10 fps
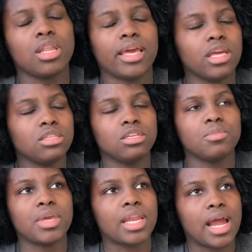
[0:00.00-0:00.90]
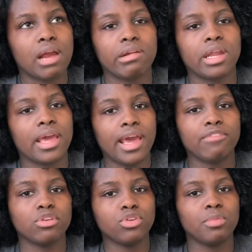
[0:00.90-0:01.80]
Like, it took me an hour and a
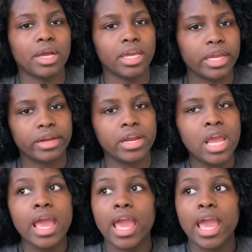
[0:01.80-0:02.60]
half to do my hair,